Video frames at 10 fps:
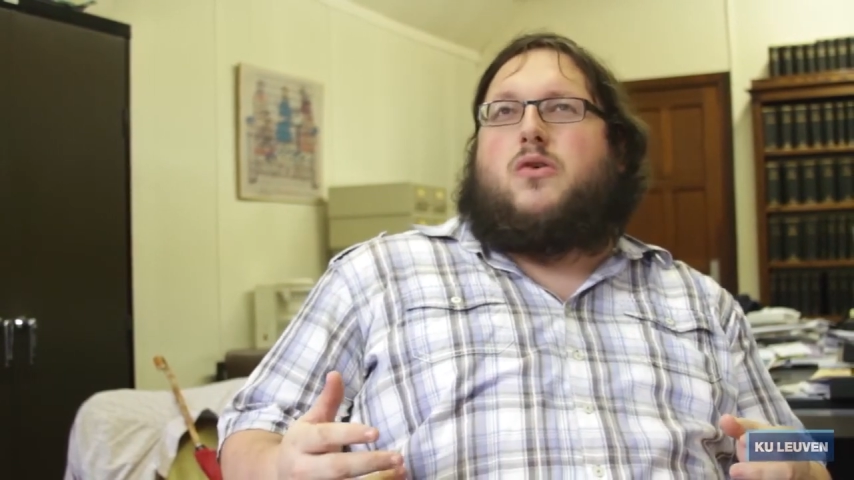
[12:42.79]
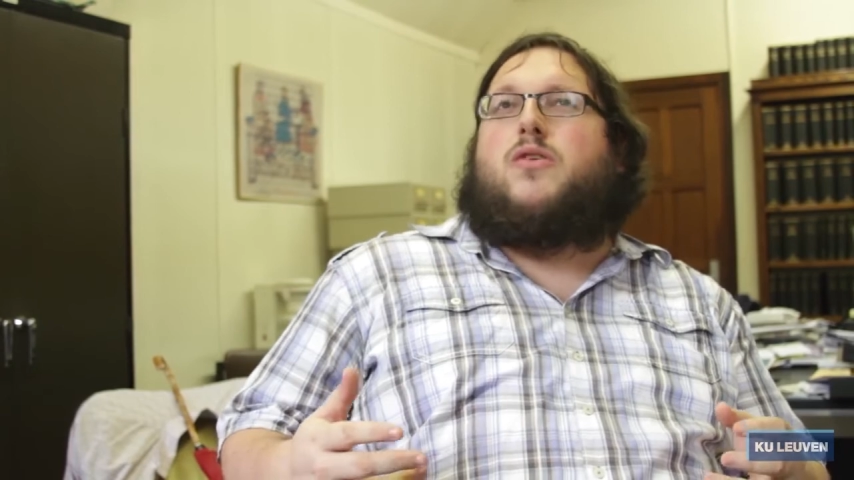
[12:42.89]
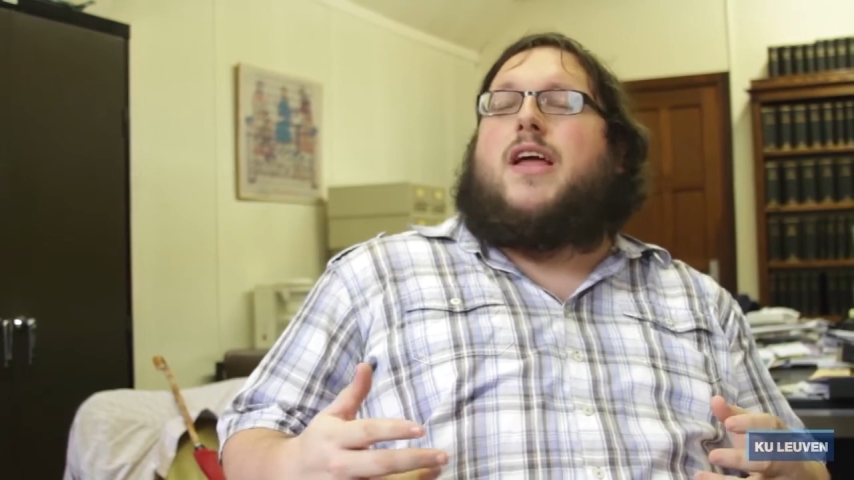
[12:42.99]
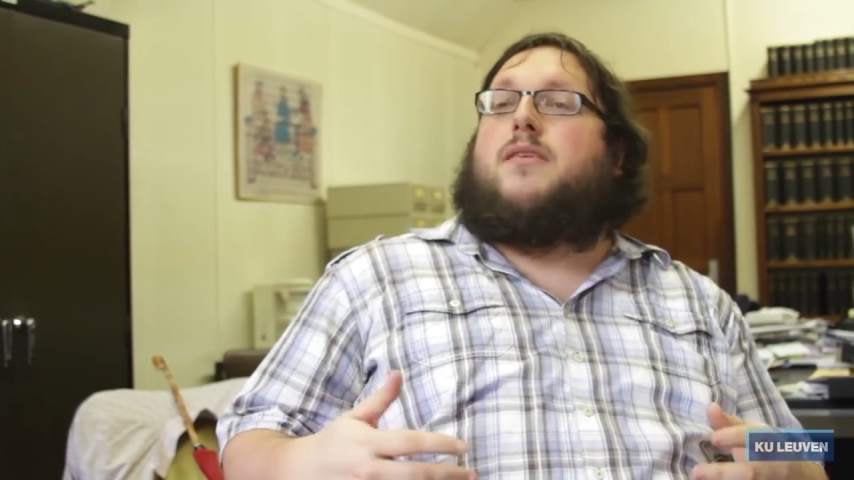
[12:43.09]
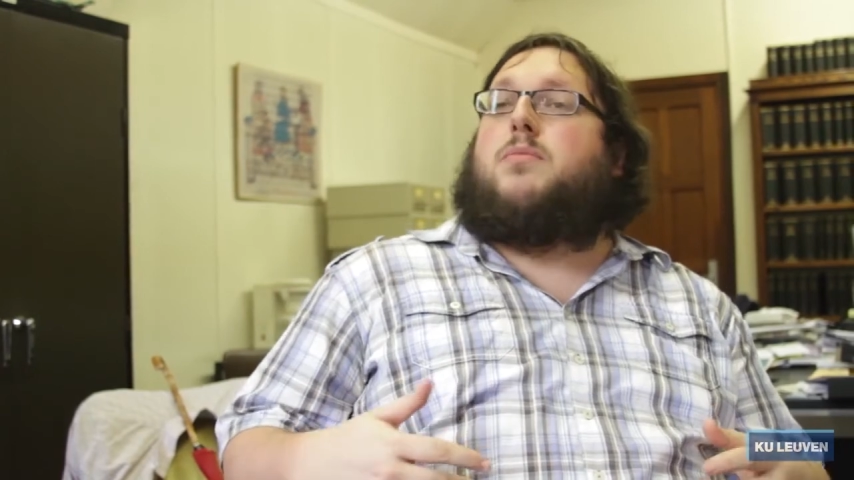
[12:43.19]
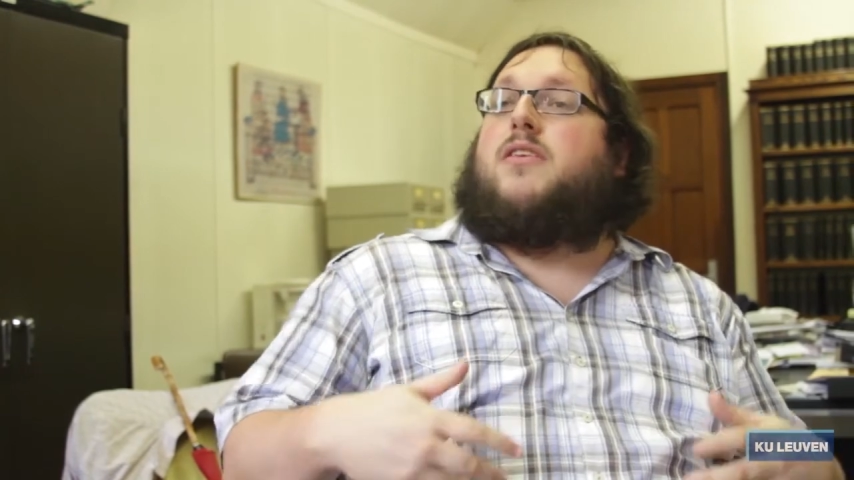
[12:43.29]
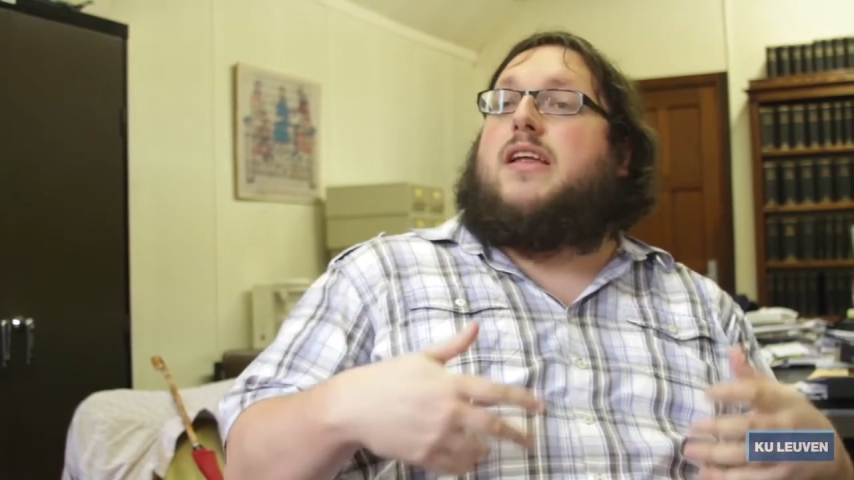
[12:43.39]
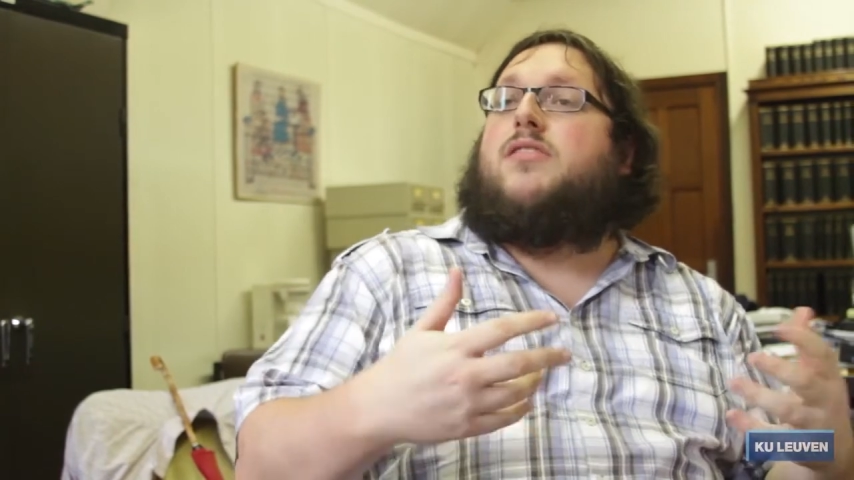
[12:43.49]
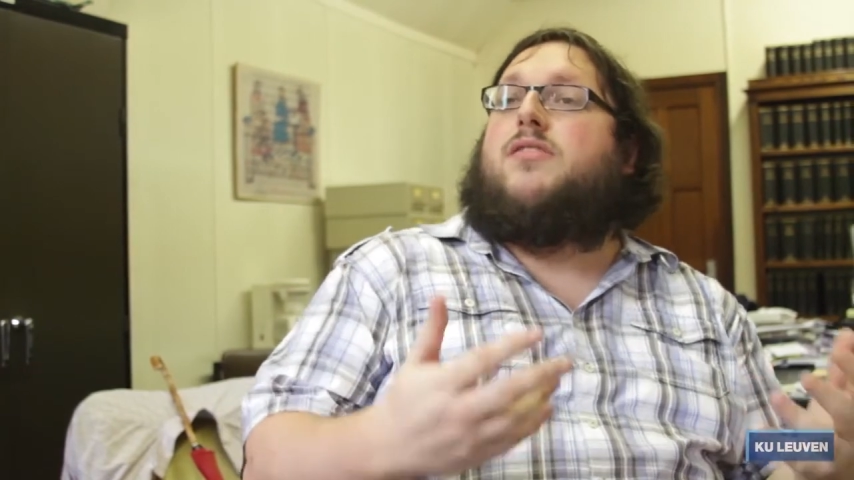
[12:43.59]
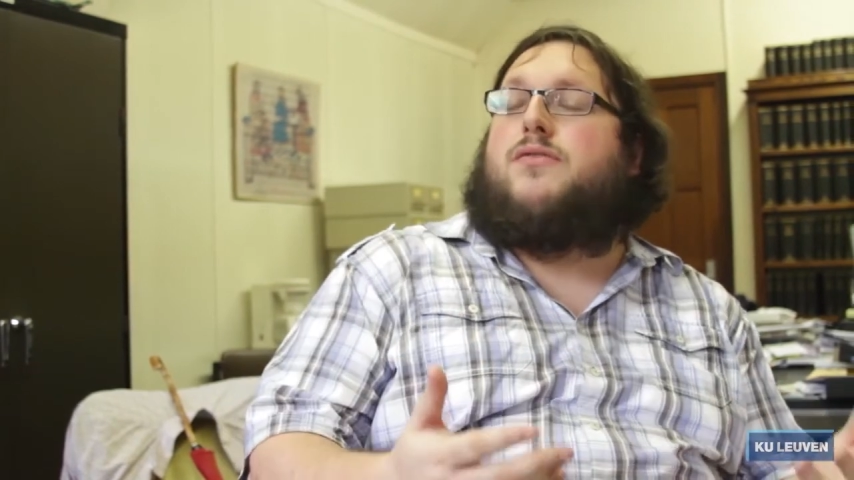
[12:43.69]
good
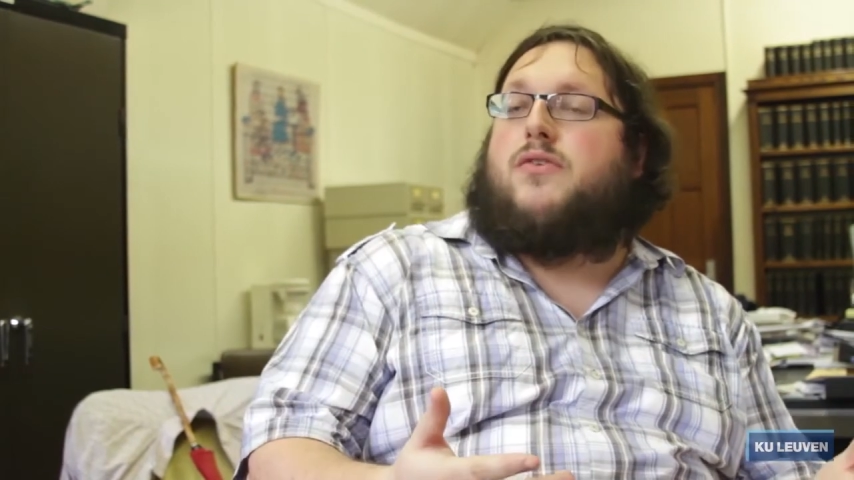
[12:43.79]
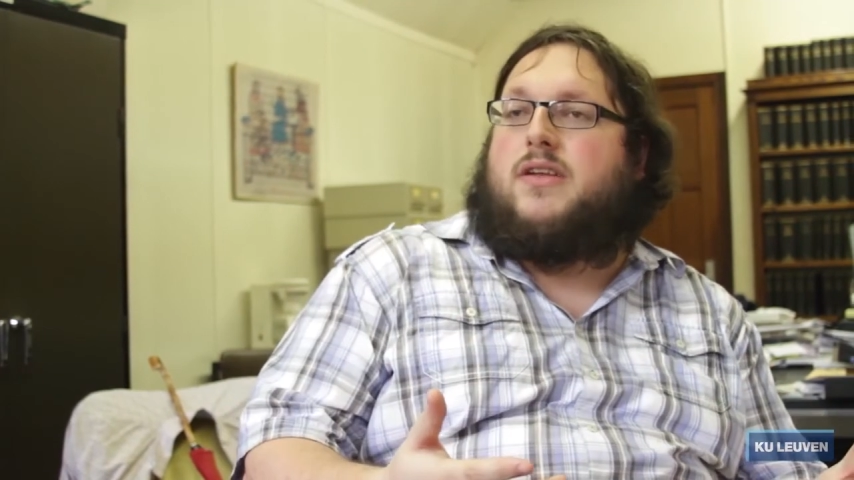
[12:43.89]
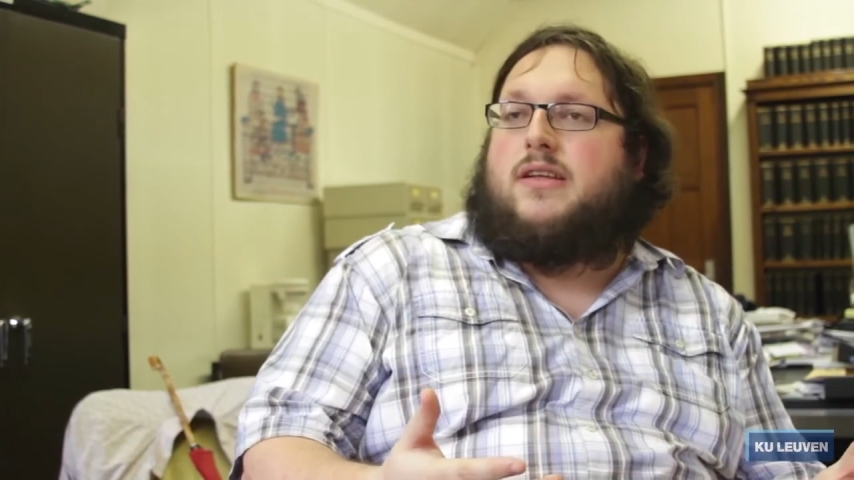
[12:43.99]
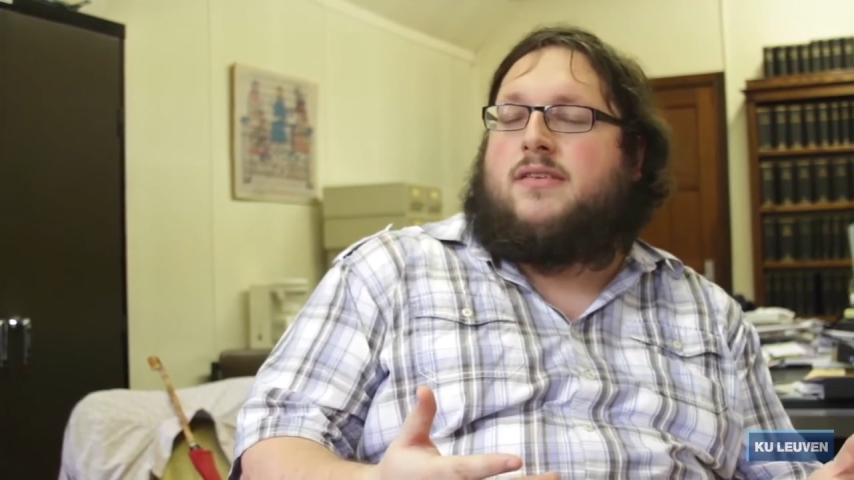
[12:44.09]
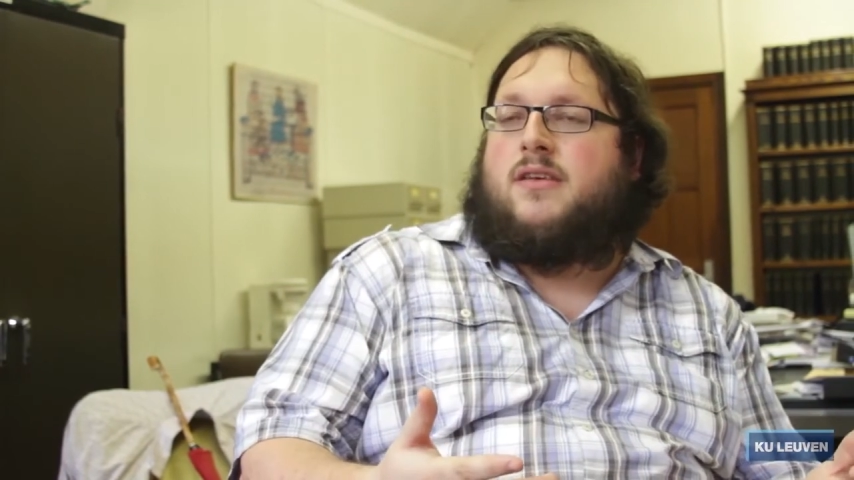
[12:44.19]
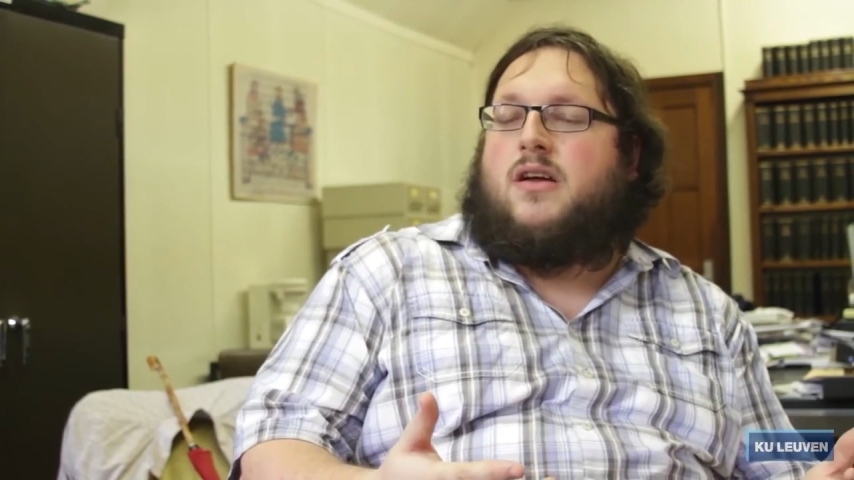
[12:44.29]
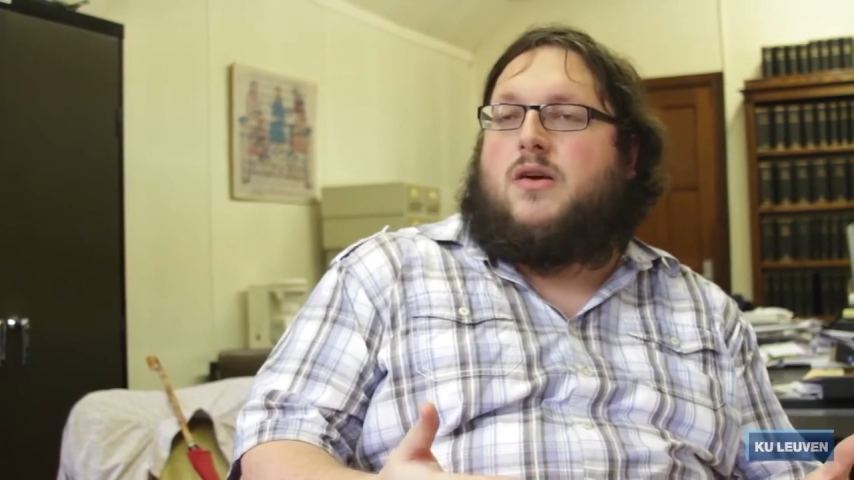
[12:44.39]
explanation for this